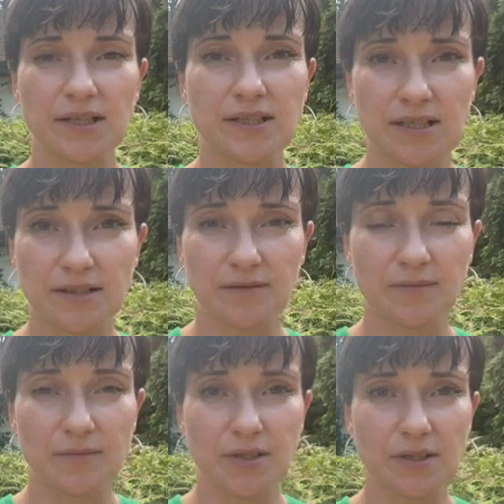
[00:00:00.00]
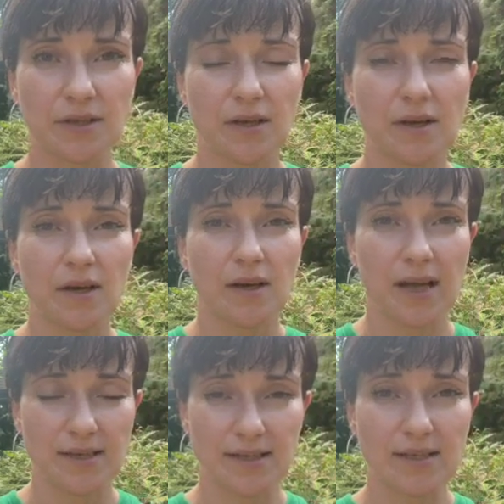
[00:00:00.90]
systems
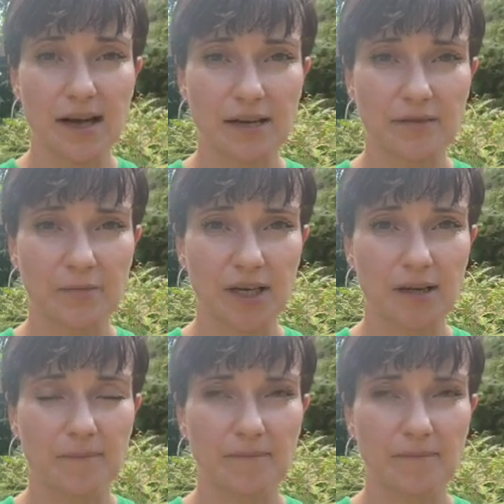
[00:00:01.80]
inside of me.